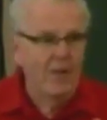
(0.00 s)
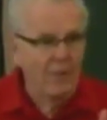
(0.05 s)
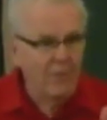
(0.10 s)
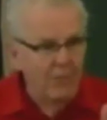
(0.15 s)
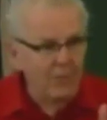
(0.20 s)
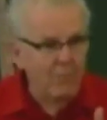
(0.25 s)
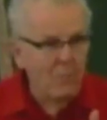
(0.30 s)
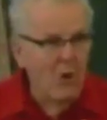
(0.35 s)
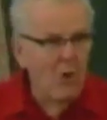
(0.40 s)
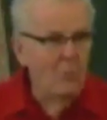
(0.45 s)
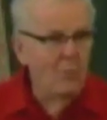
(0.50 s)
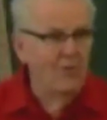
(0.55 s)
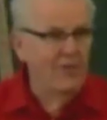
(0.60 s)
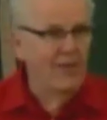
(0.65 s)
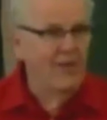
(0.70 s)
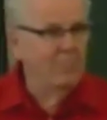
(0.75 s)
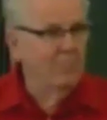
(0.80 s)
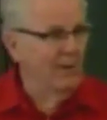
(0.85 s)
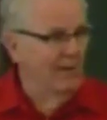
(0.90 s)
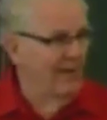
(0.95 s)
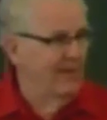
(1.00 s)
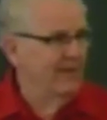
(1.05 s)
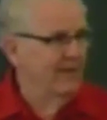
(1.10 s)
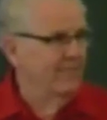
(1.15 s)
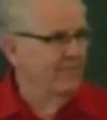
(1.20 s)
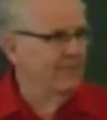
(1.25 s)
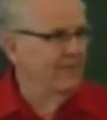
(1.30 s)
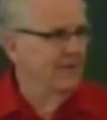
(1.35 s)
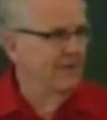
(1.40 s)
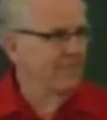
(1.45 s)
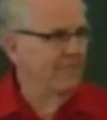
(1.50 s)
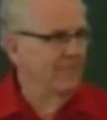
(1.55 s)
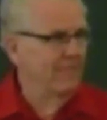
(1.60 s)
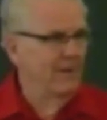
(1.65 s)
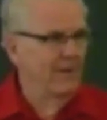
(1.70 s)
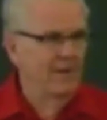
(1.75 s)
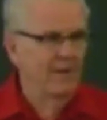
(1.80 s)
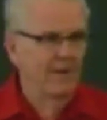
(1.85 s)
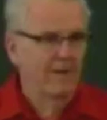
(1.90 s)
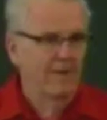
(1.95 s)
the moment they believed
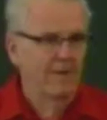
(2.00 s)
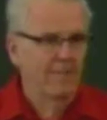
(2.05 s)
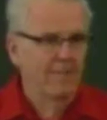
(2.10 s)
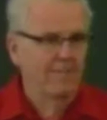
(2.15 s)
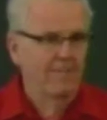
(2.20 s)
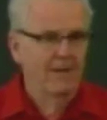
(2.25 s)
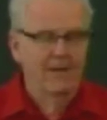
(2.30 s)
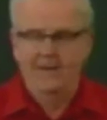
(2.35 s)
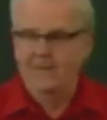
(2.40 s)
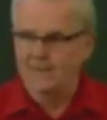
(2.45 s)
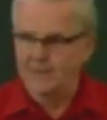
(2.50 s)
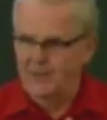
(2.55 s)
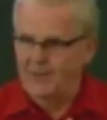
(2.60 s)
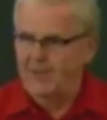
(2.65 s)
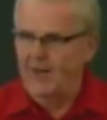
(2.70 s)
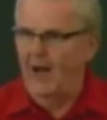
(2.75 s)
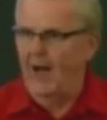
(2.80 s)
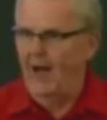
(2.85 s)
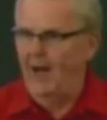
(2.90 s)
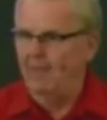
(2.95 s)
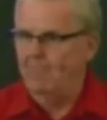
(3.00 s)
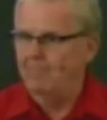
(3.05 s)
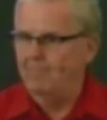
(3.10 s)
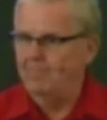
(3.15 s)
is the time.